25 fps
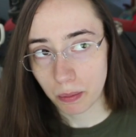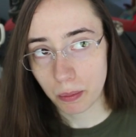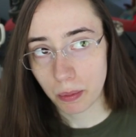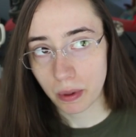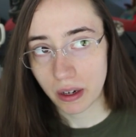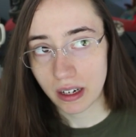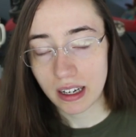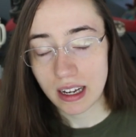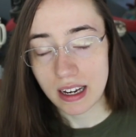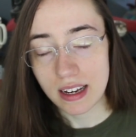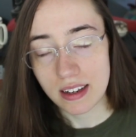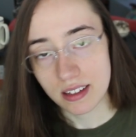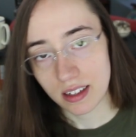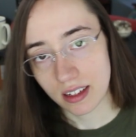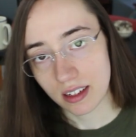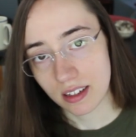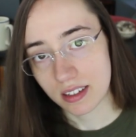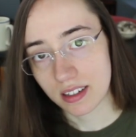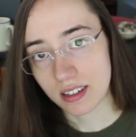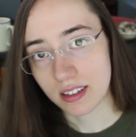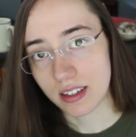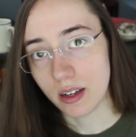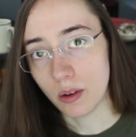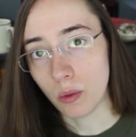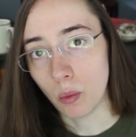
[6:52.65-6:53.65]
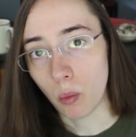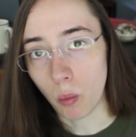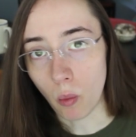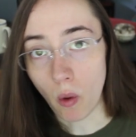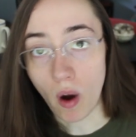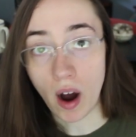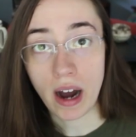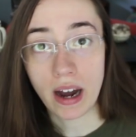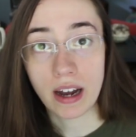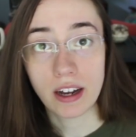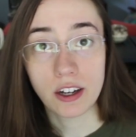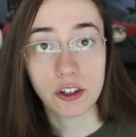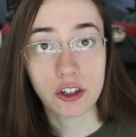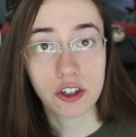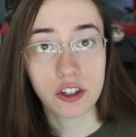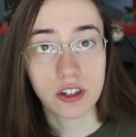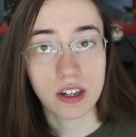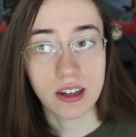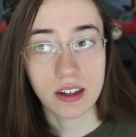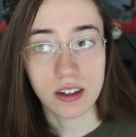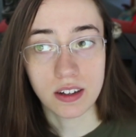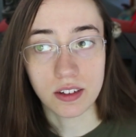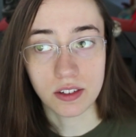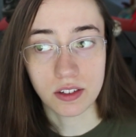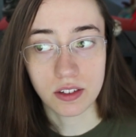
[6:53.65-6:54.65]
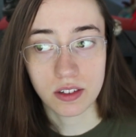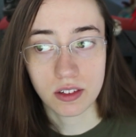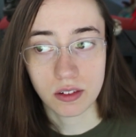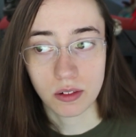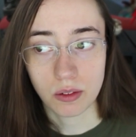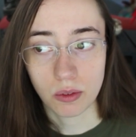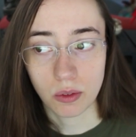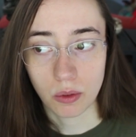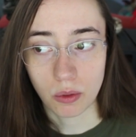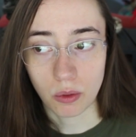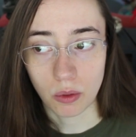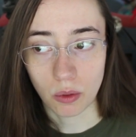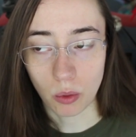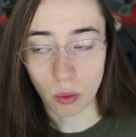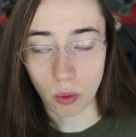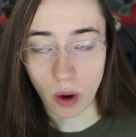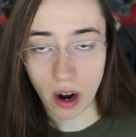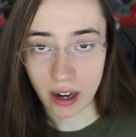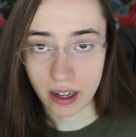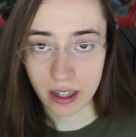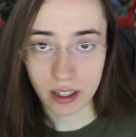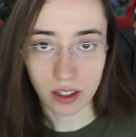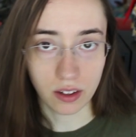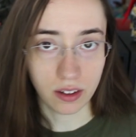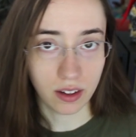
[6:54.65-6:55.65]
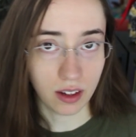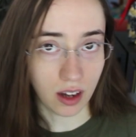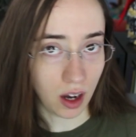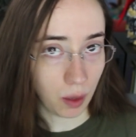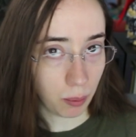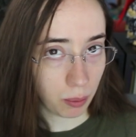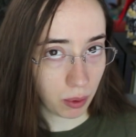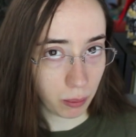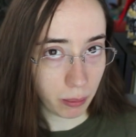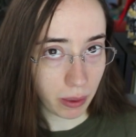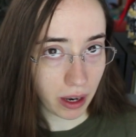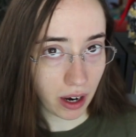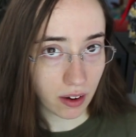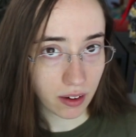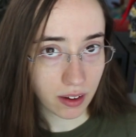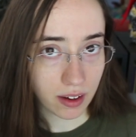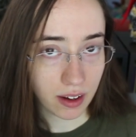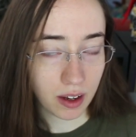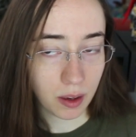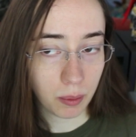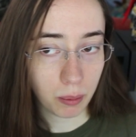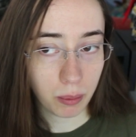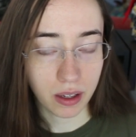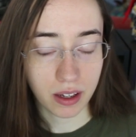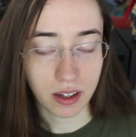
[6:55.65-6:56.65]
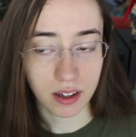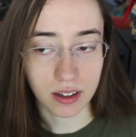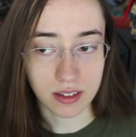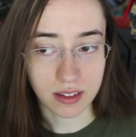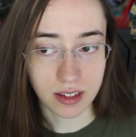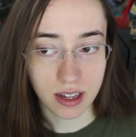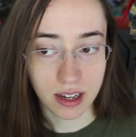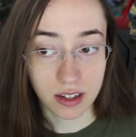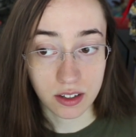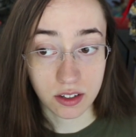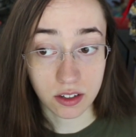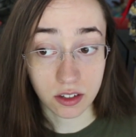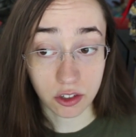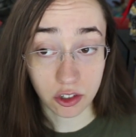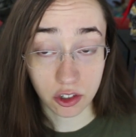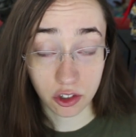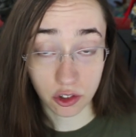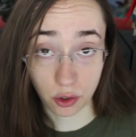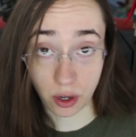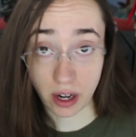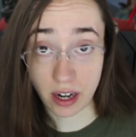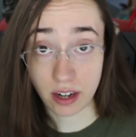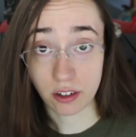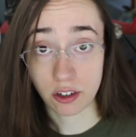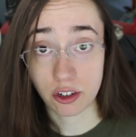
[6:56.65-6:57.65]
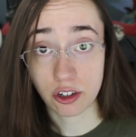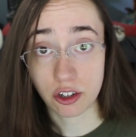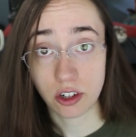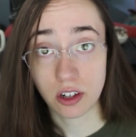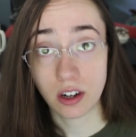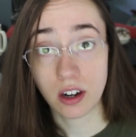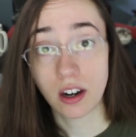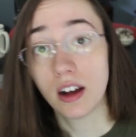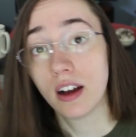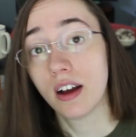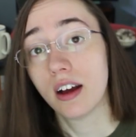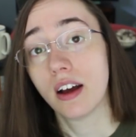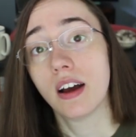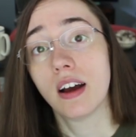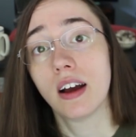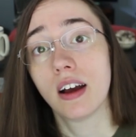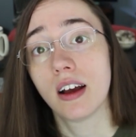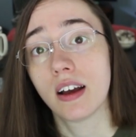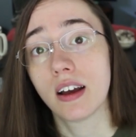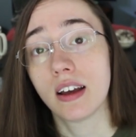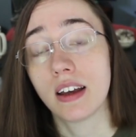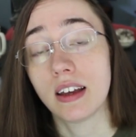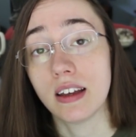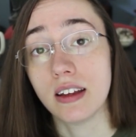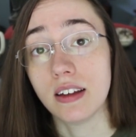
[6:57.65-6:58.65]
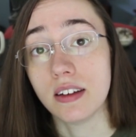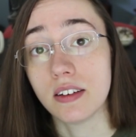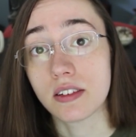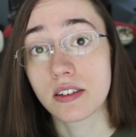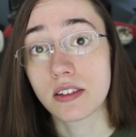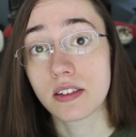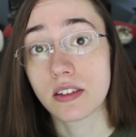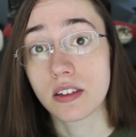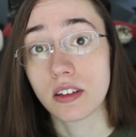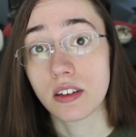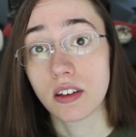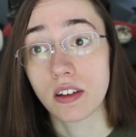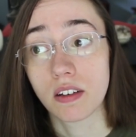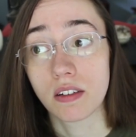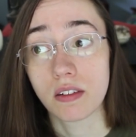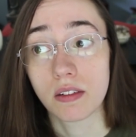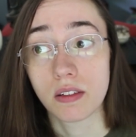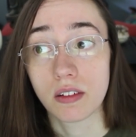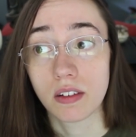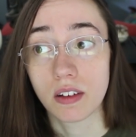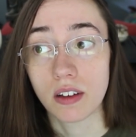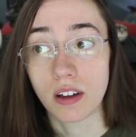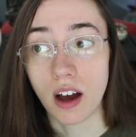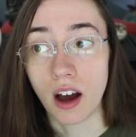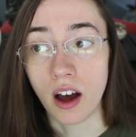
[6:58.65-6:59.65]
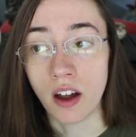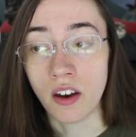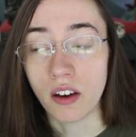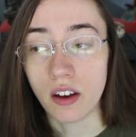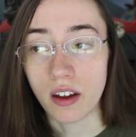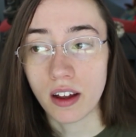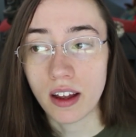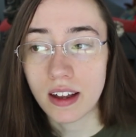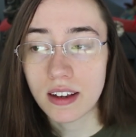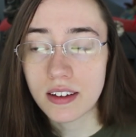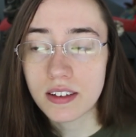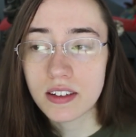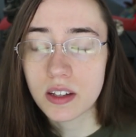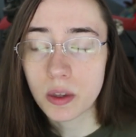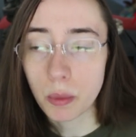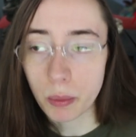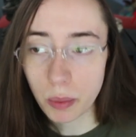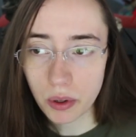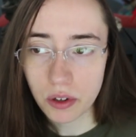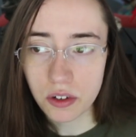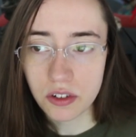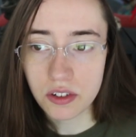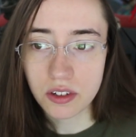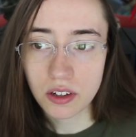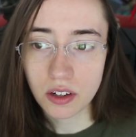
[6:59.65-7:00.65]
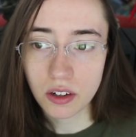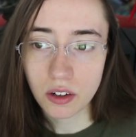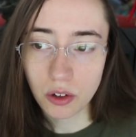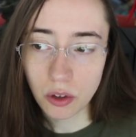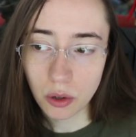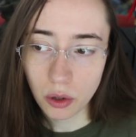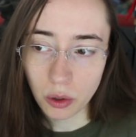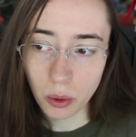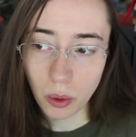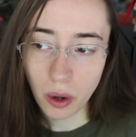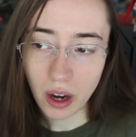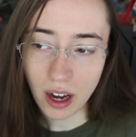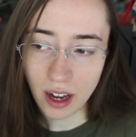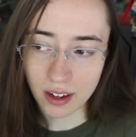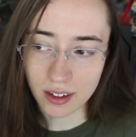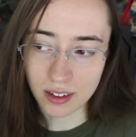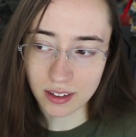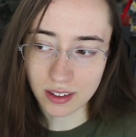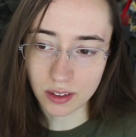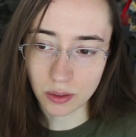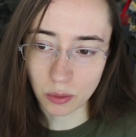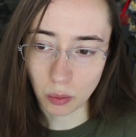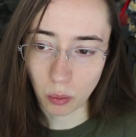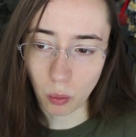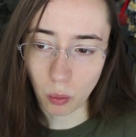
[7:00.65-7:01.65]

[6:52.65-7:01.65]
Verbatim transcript: pretty easy to see why she's riled up about him because he's a stranger he's he's the person who has